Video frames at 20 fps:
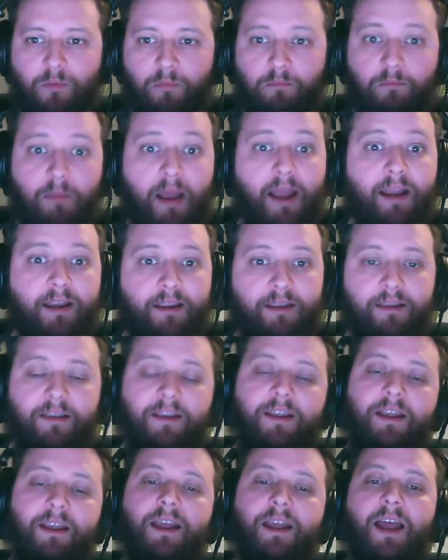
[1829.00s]
Mac,
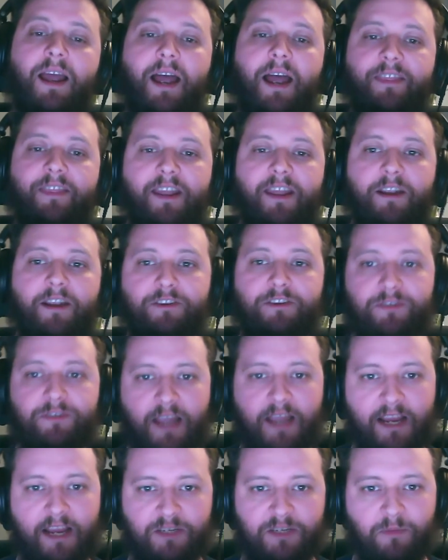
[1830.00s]
and then I'd use
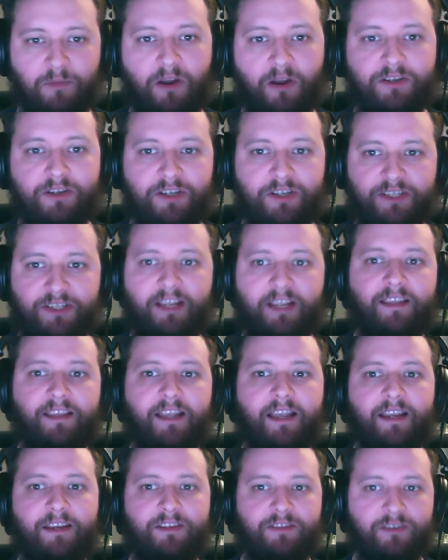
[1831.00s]
Xmarks to sync
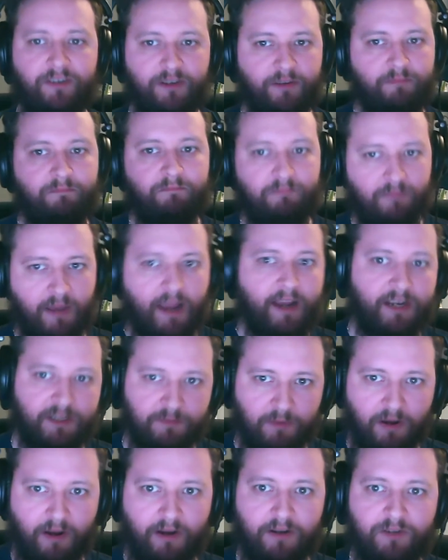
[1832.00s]
that to
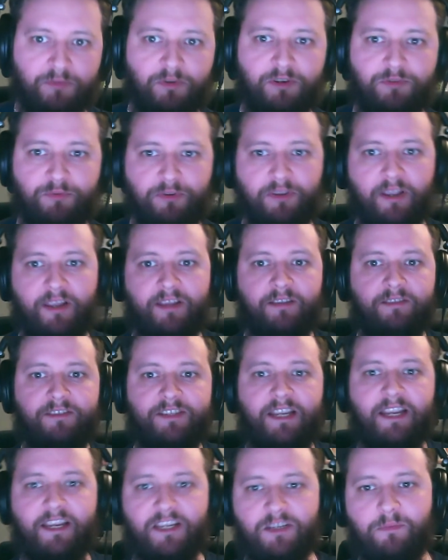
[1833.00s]
Xmarks, which would then
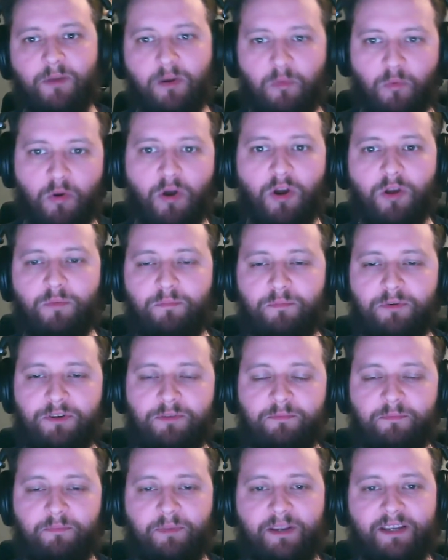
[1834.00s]
sync it to my work
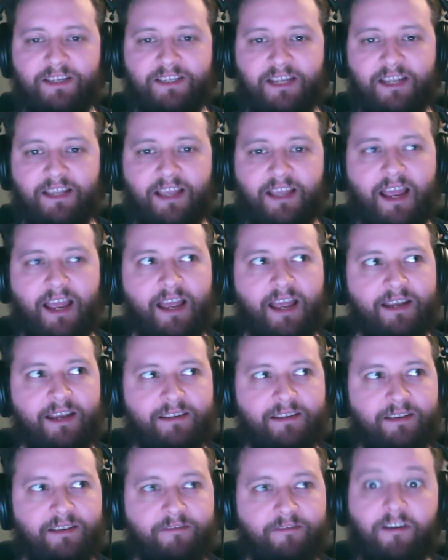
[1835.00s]
PC that had
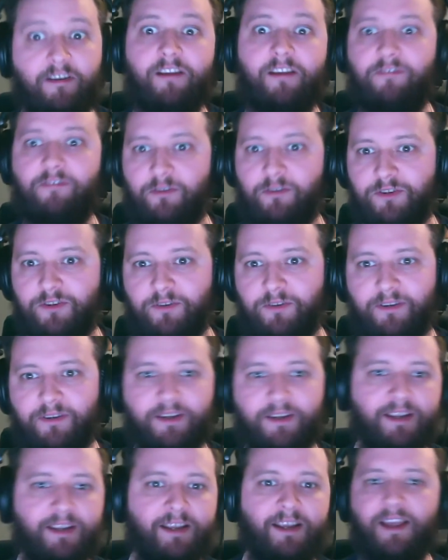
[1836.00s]
Firefox on,
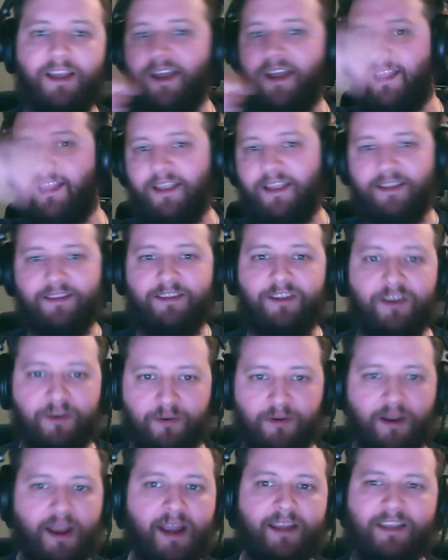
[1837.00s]
and that,
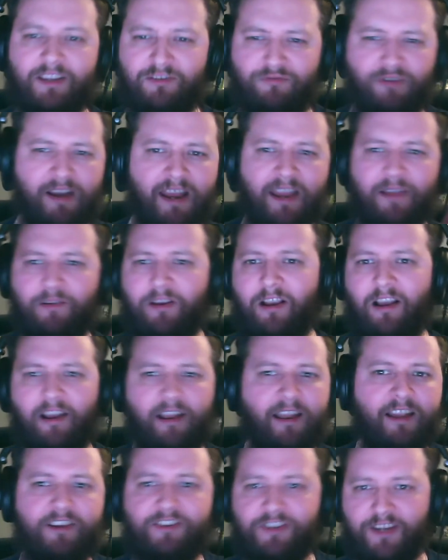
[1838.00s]
I had this really
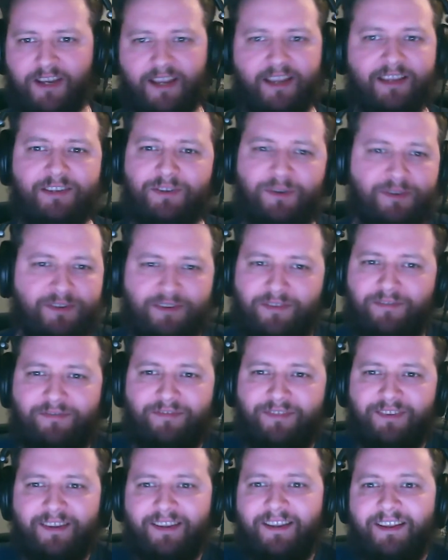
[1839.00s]
kludgy sort of.
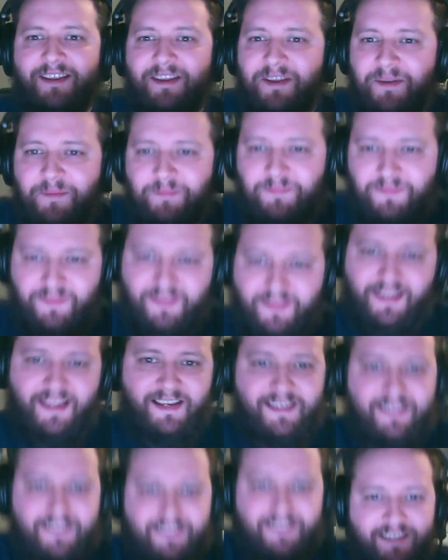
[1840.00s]

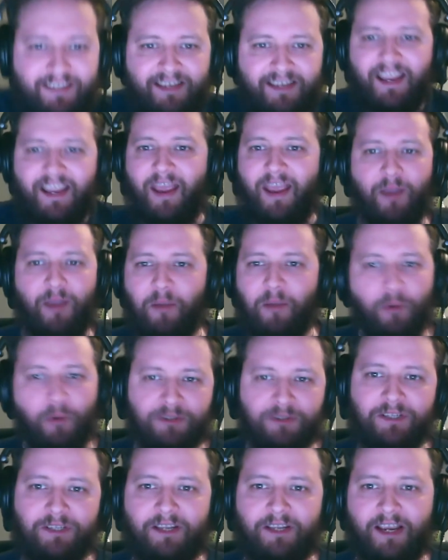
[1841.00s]
it
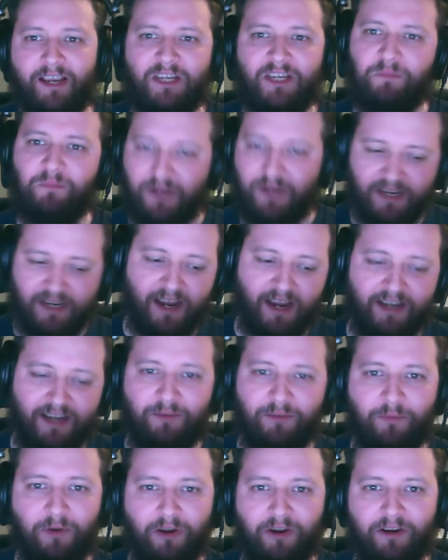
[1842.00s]
wasn't nice, but it kind
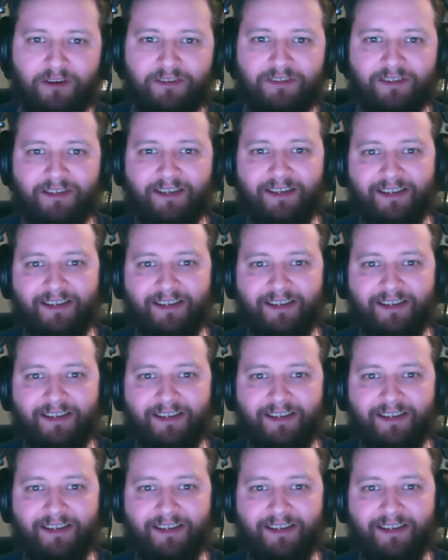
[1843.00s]
of worked.